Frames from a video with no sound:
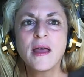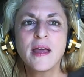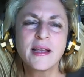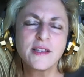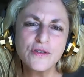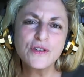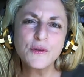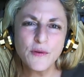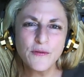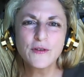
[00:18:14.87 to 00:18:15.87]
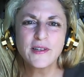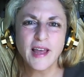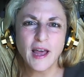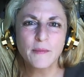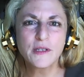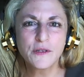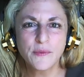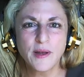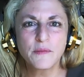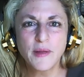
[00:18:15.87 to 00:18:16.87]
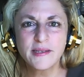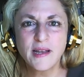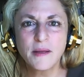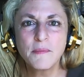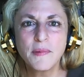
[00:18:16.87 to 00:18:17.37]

It's usually referred to the habits around bedtime,